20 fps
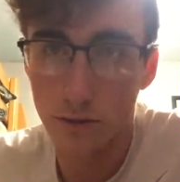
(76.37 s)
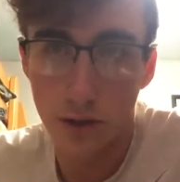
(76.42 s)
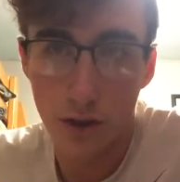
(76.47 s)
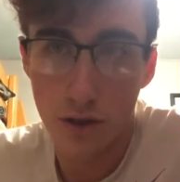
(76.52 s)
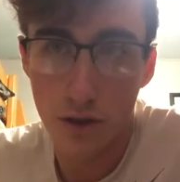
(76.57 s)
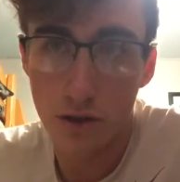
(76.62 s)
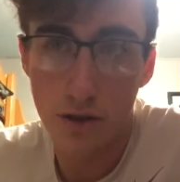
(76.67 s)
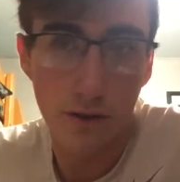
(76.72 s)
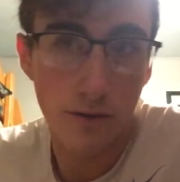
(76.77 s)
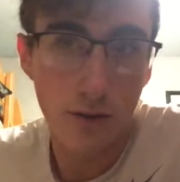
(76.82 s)

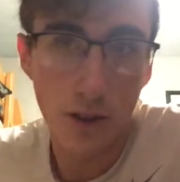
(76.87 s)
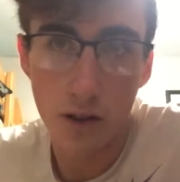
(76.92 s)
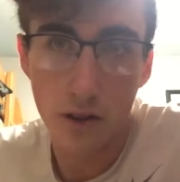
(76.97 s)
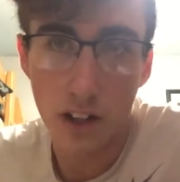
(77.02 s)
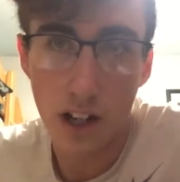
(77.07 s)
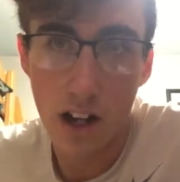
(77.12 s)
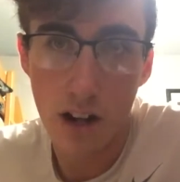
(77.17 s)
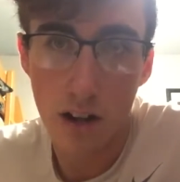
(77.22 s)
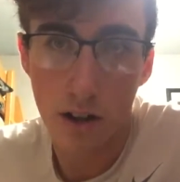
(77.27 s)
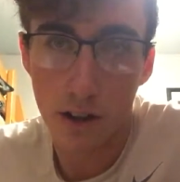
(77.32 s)
use your
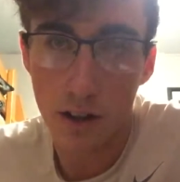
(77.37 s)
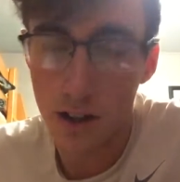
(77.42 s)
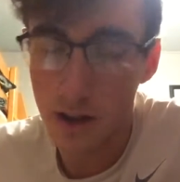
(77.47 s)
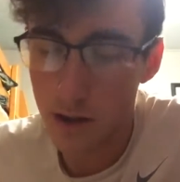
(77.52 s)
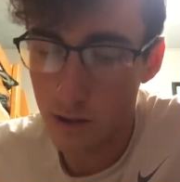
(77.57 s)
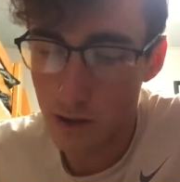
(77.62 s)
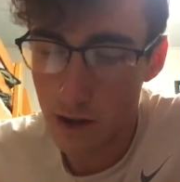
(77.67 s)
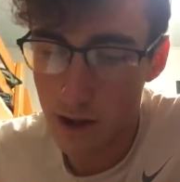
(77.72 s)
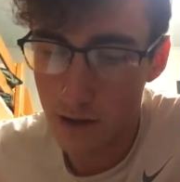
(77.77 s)
phone calculator or